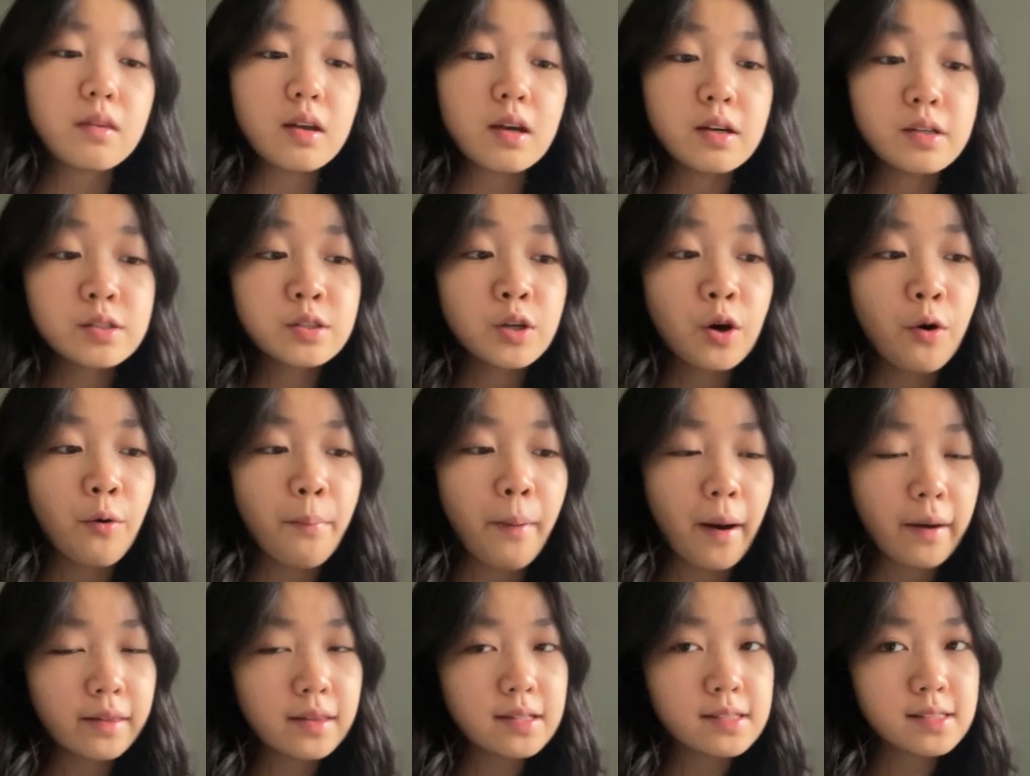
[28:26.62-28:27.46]
So
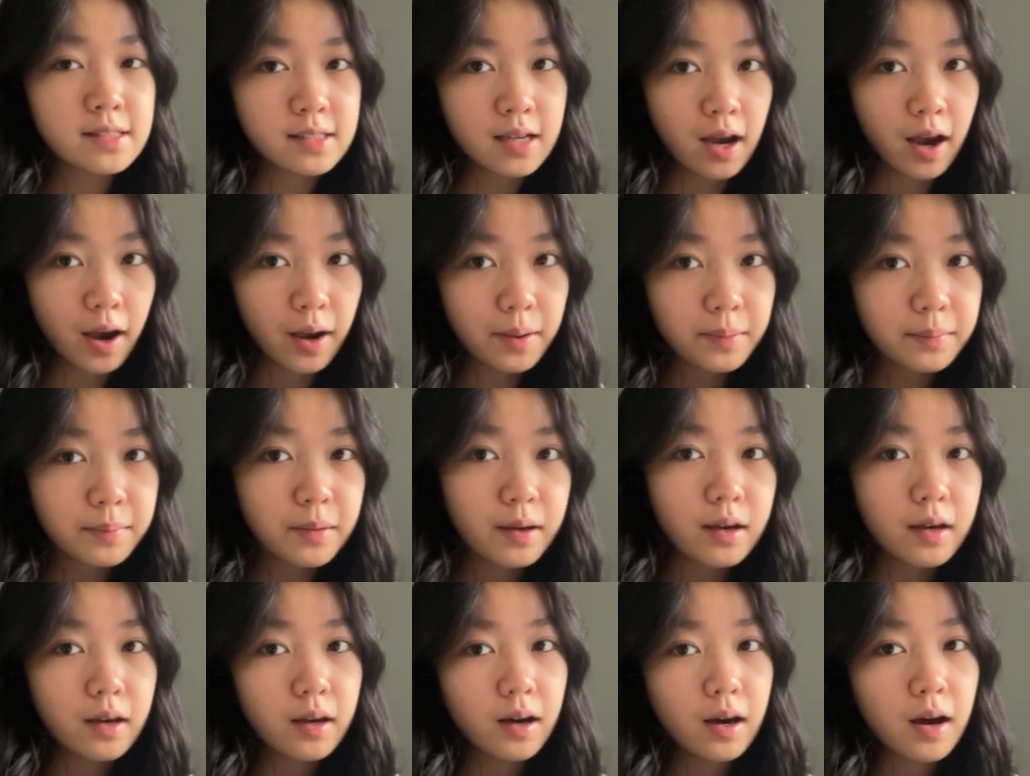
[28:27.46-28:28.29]
by this time,
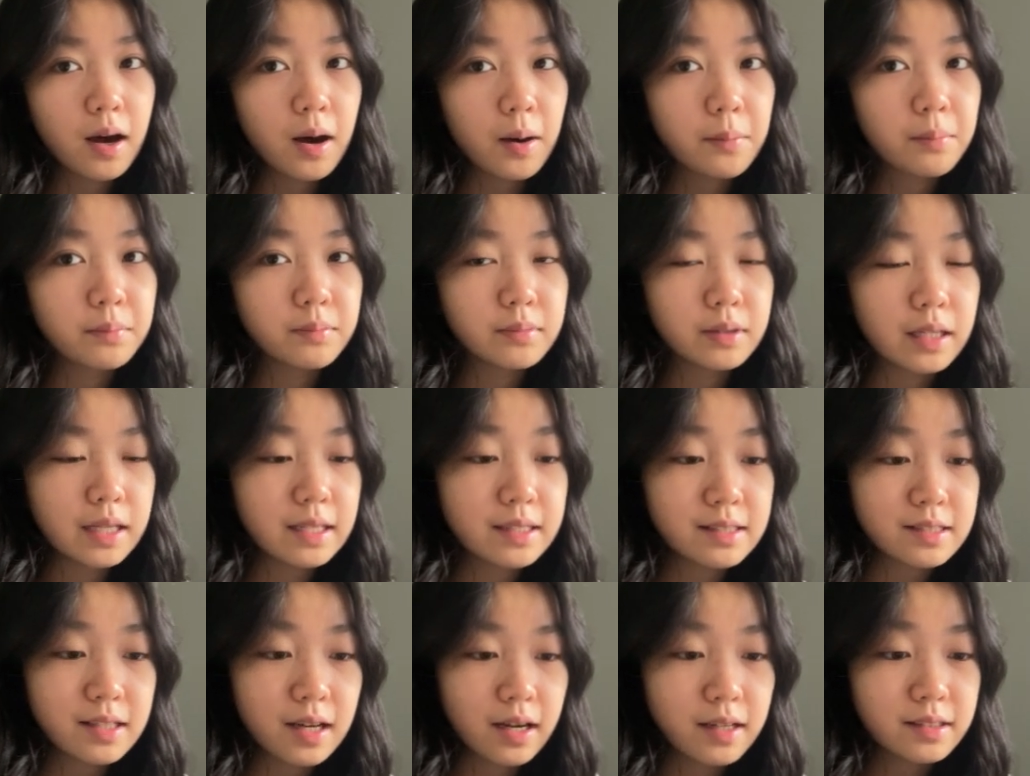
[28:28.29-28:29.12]

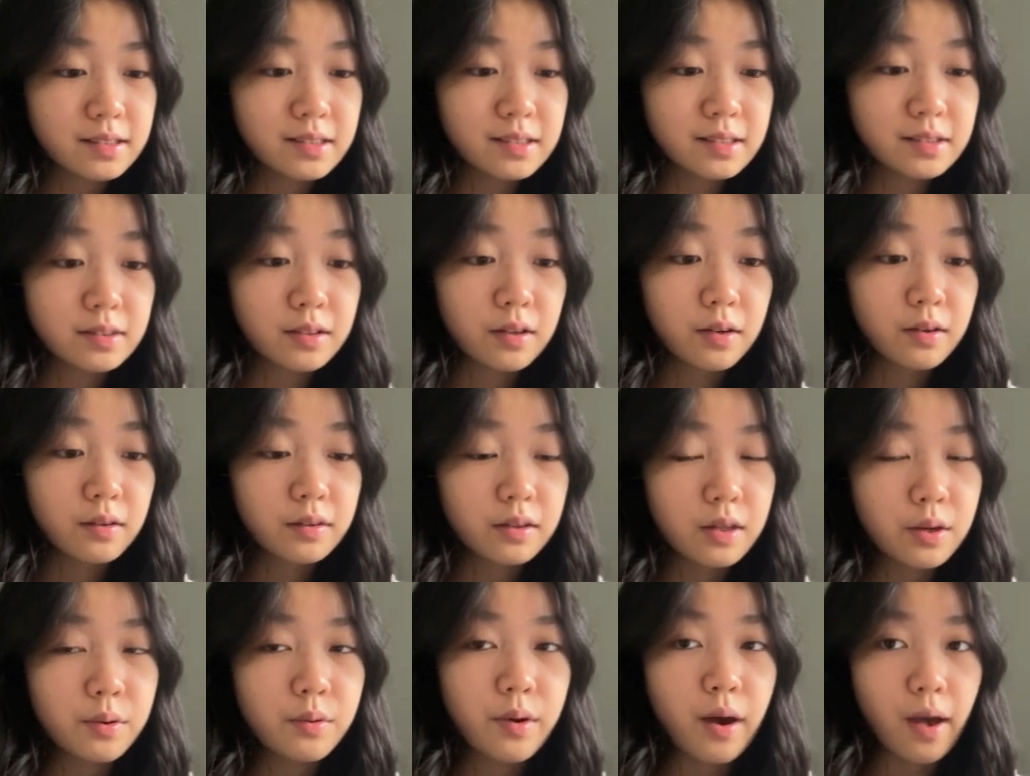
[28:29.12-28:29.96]
Lisa's
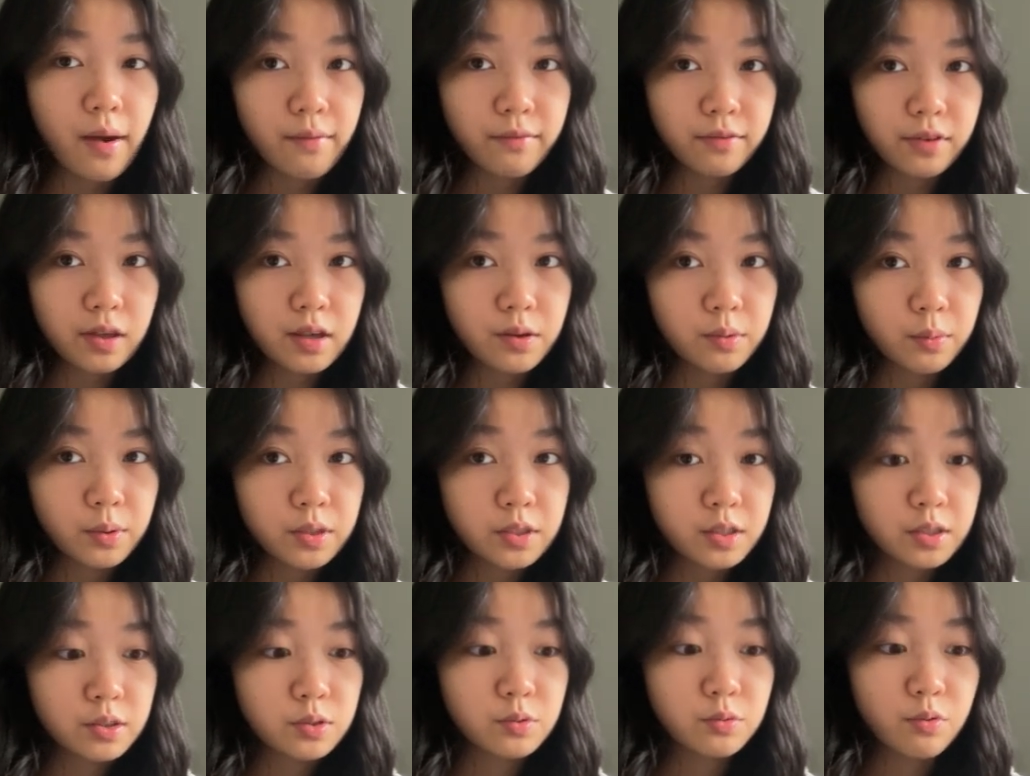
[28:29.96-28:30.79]
new MV,
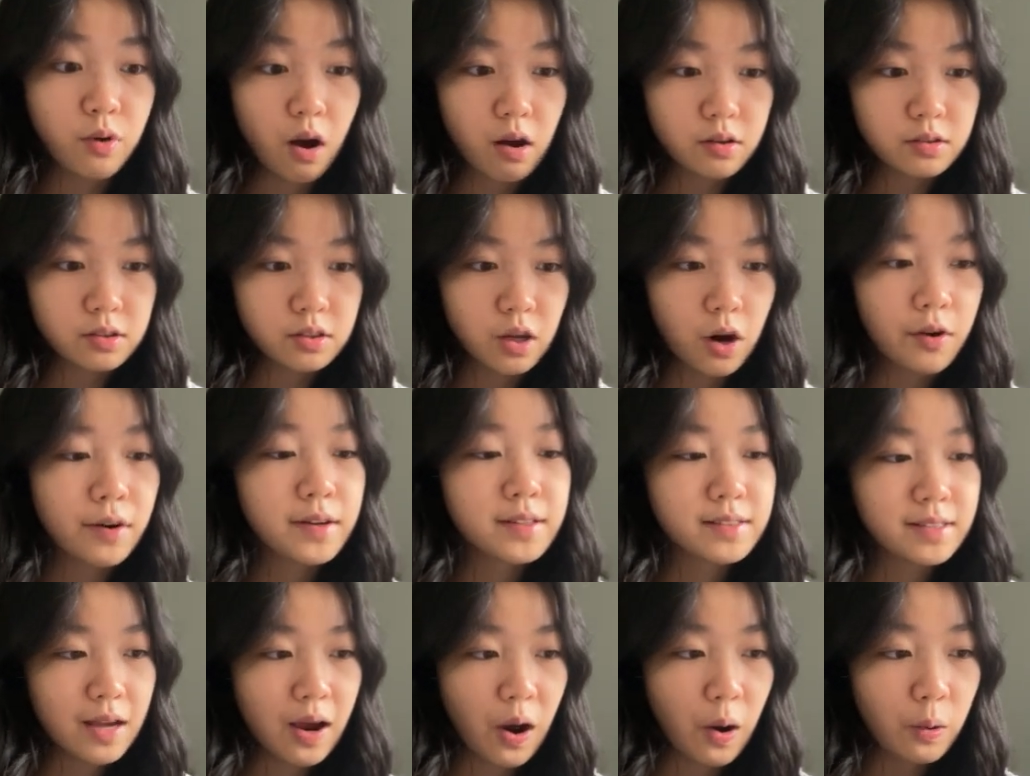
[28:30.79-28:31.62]
which is Rockstar,
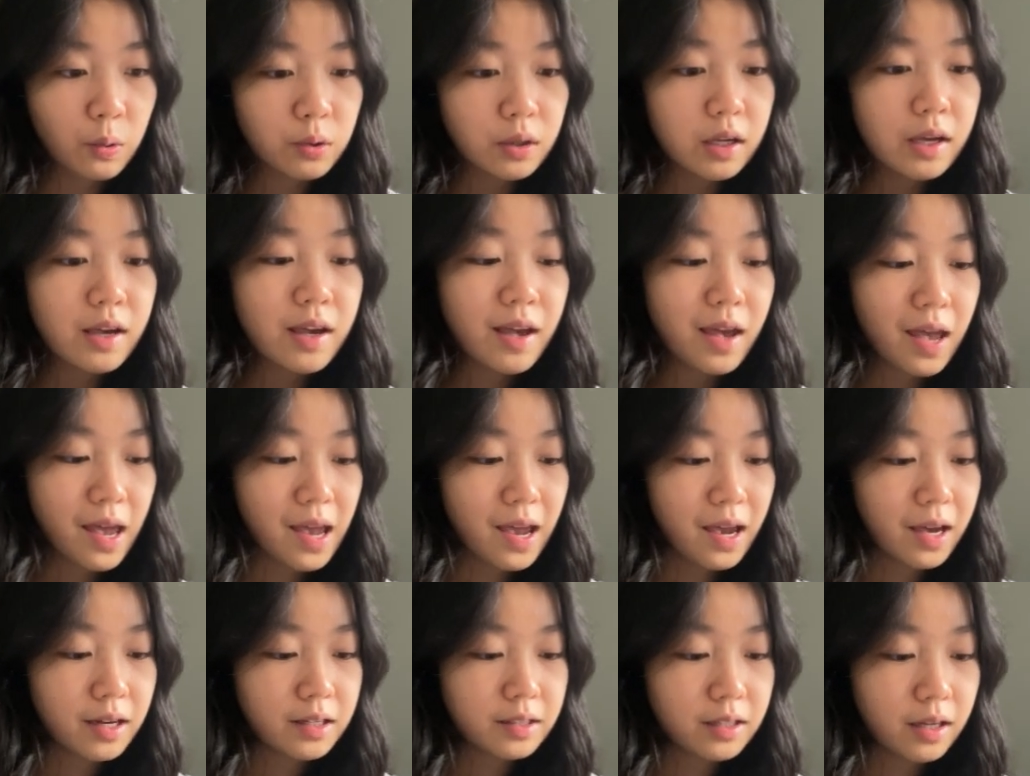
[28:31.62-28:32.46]
is out,
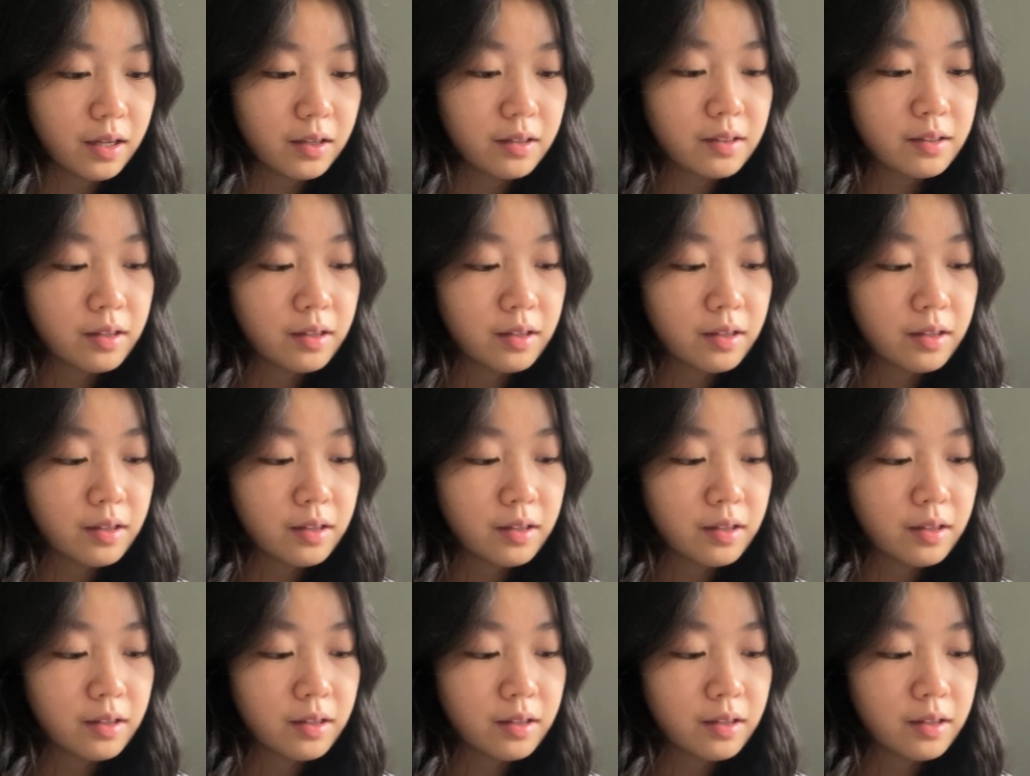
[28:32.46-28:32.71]
and